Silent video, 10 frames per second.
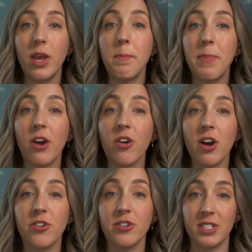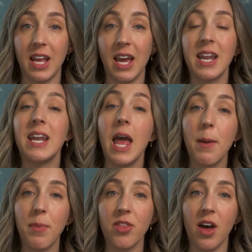we can better understand and
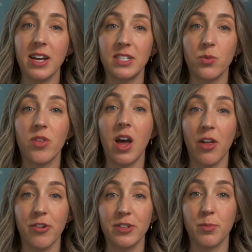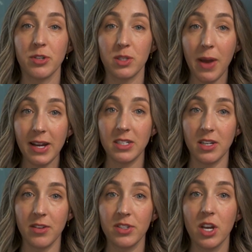empathize with others'
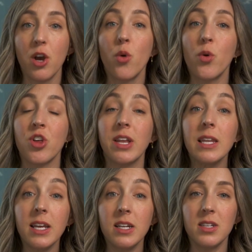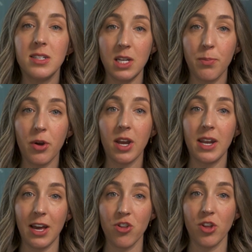perspectives, which can lead to deeper
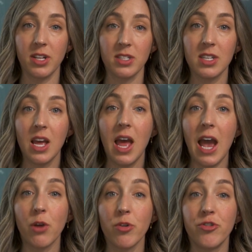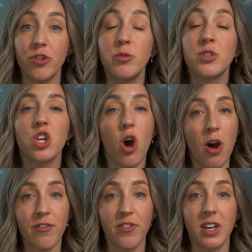connections and reduced
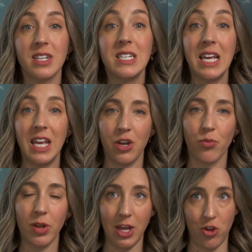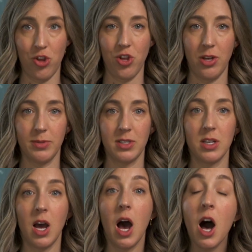conflict in relationships.
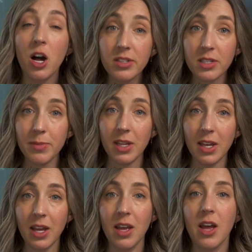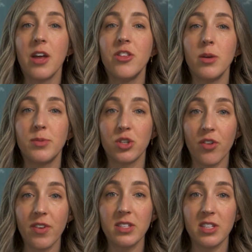Ultimately, the
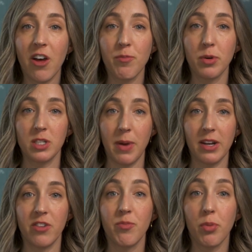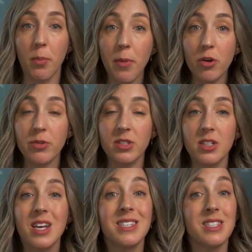observing self perspective
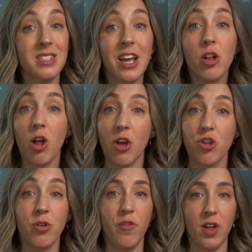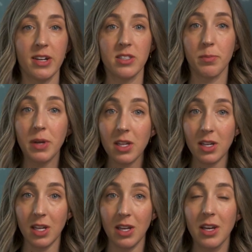promotes psychological
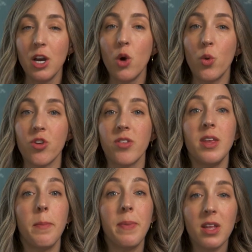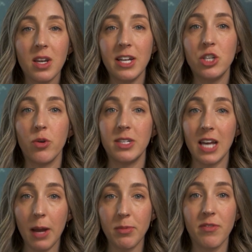flexibility, which is the ability to
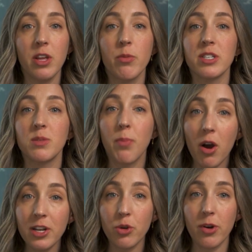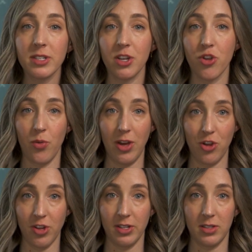adaptively respond to our
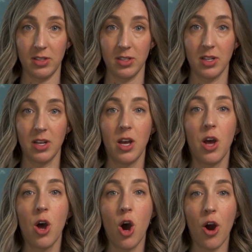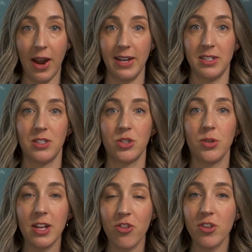situations. All right, so
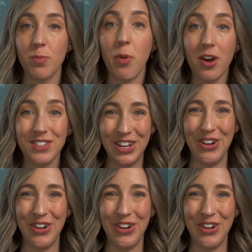let's just pause